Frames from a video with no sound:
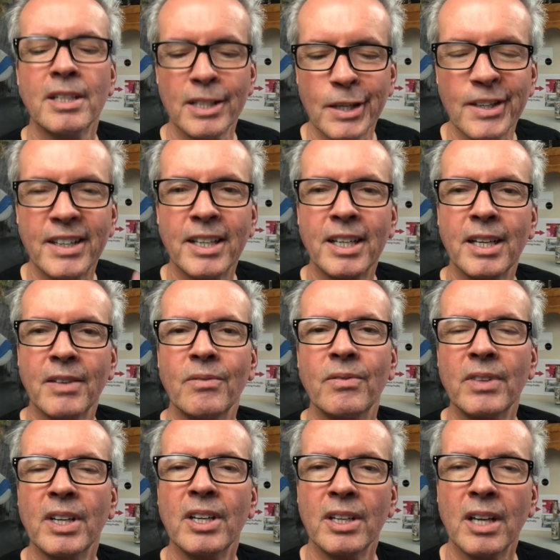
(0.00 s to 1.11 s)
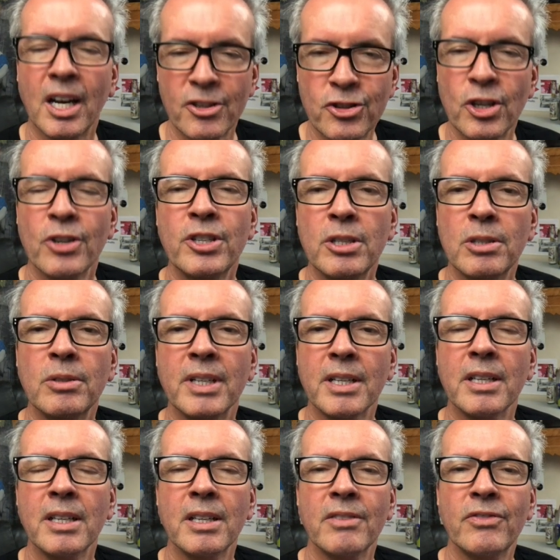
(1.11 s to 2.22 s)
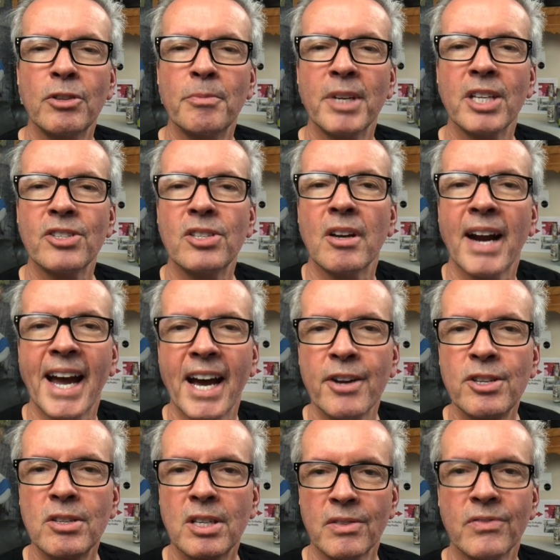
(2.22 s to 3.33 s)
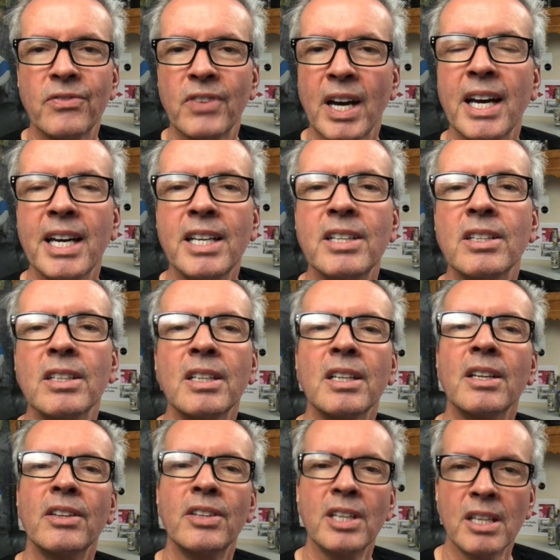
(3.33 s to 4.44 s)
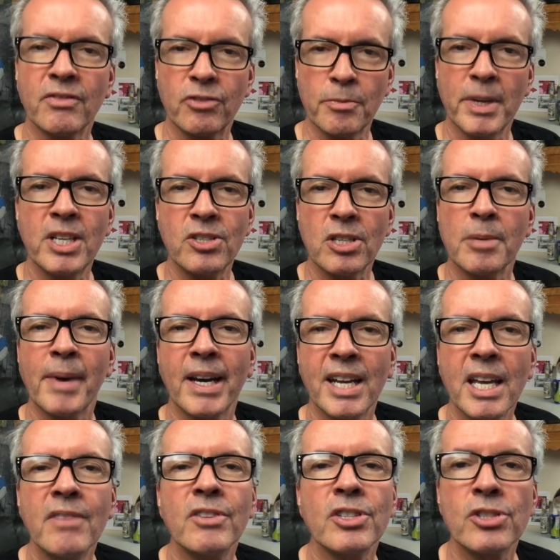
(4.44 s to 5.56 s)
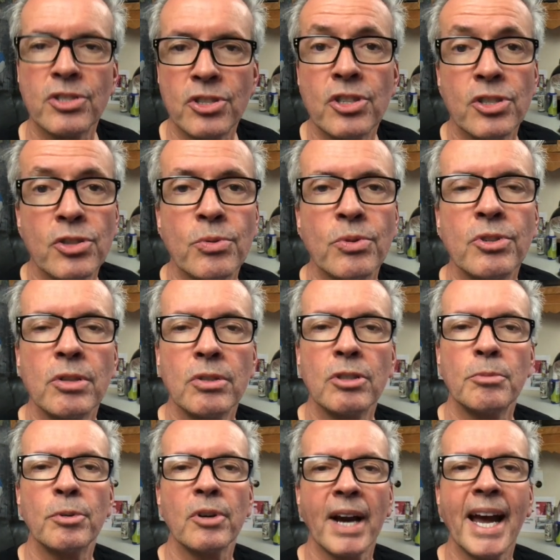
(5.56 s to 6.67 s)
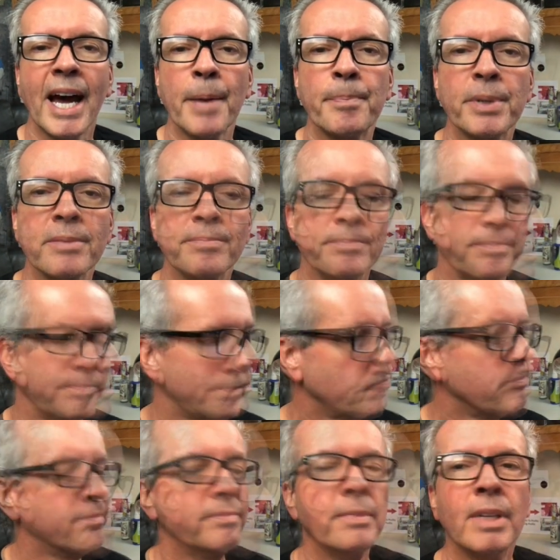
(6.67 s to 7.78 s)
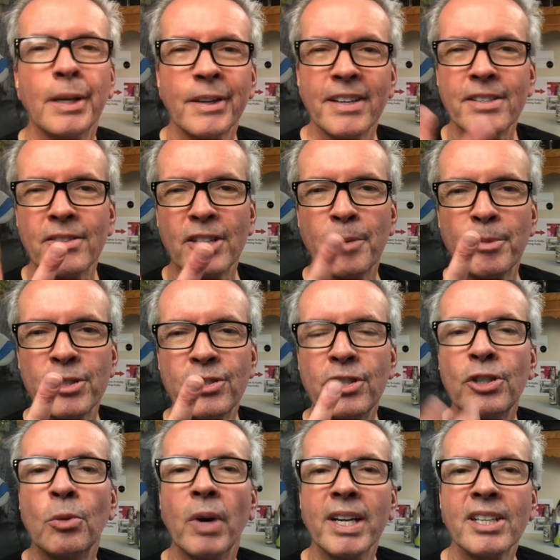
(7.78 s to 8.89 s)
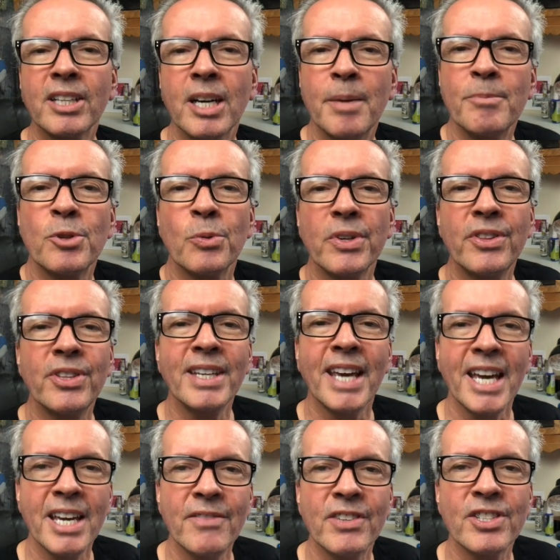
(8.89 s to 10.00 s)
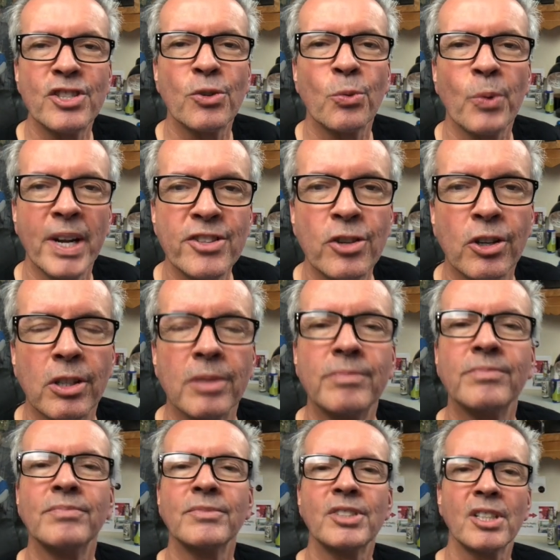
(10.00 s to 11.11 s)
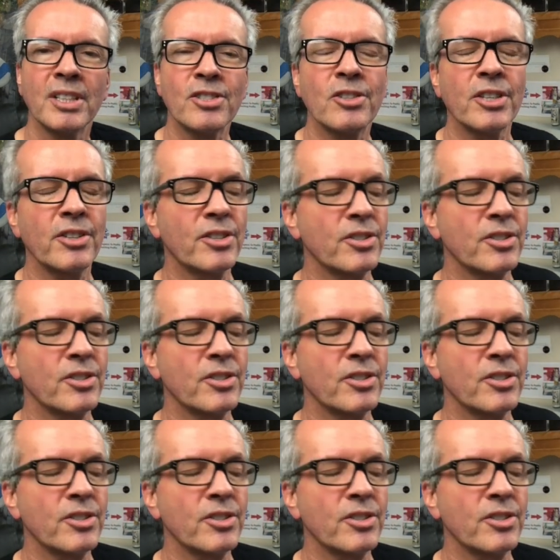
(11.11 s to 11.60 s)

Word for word: I'll show you in a few minutes here how you can find the information about Avis just through your Uber app. Okay, so number two, what comes with the Avis rental? So let's look at